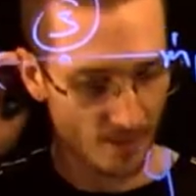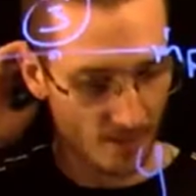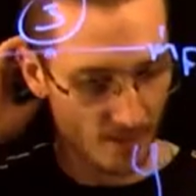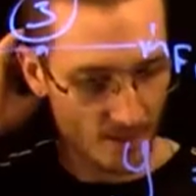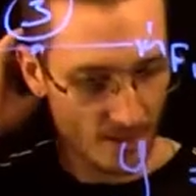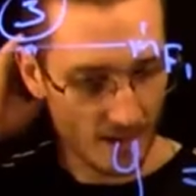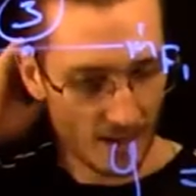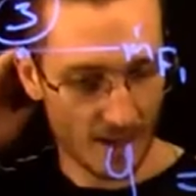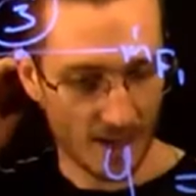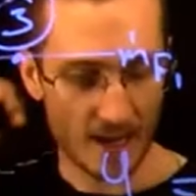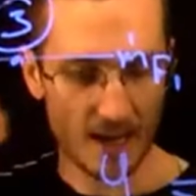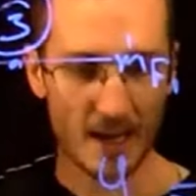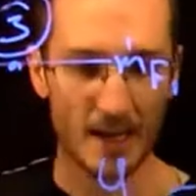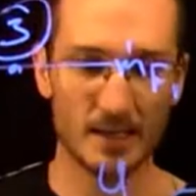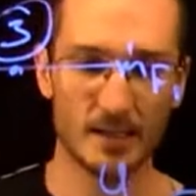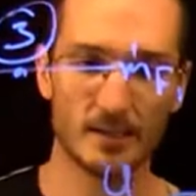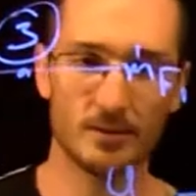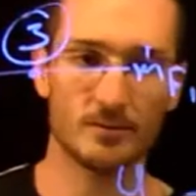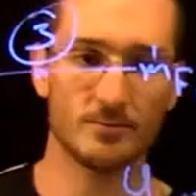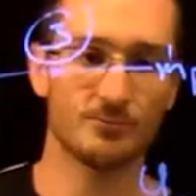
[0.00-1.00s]
And
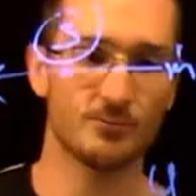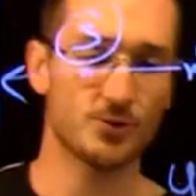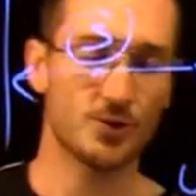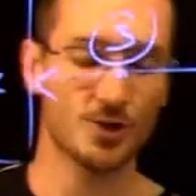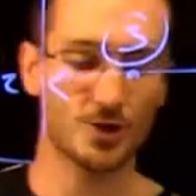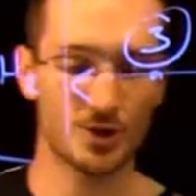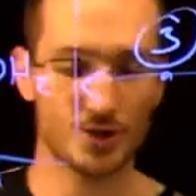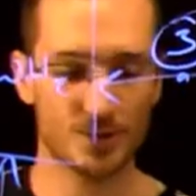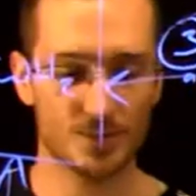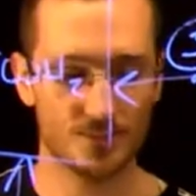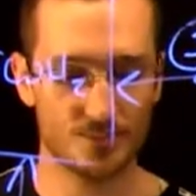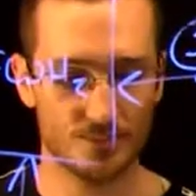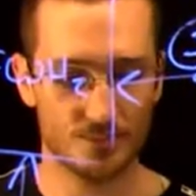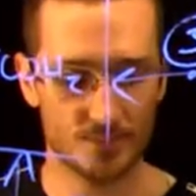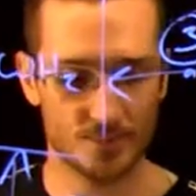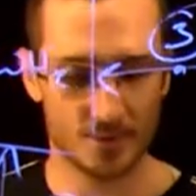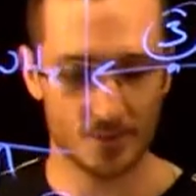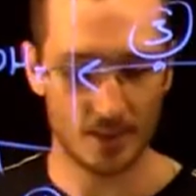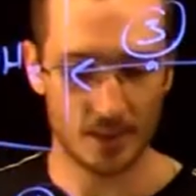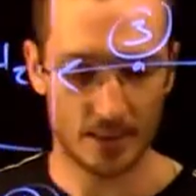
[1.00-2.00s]
just
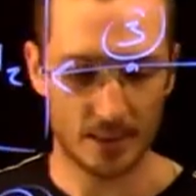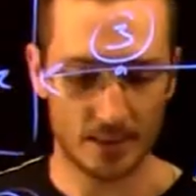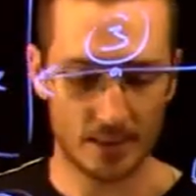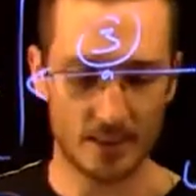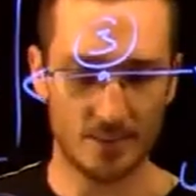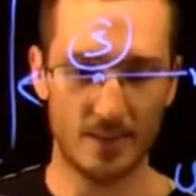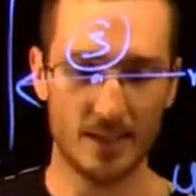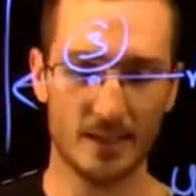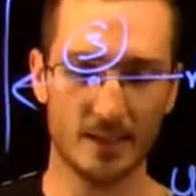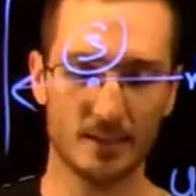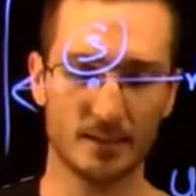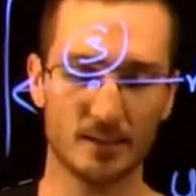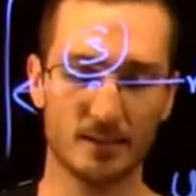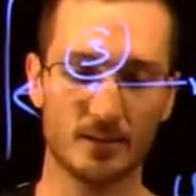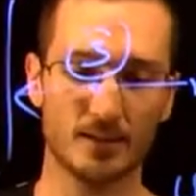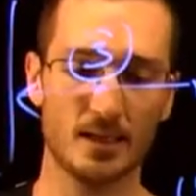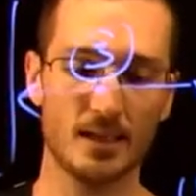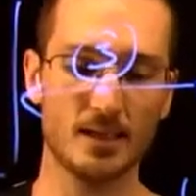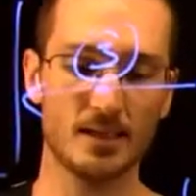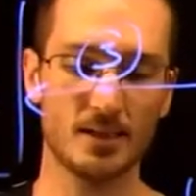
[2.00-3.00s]
to make it a little
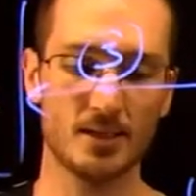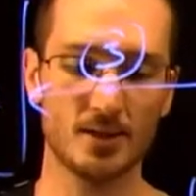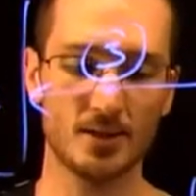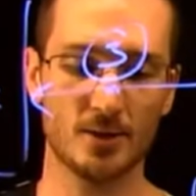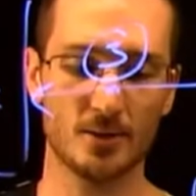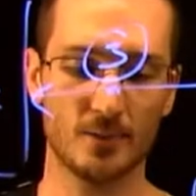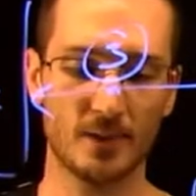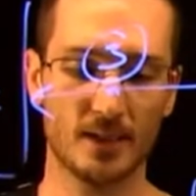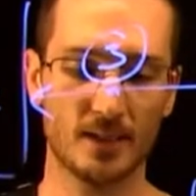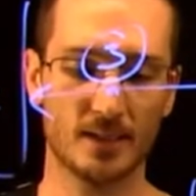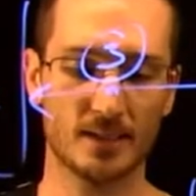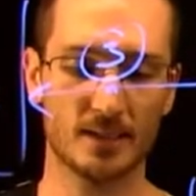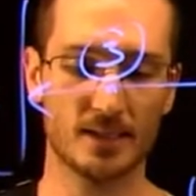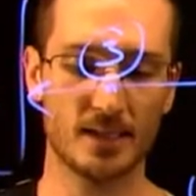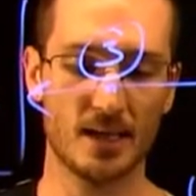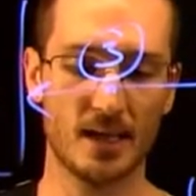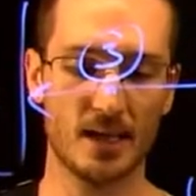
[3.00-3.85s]
easier, we can say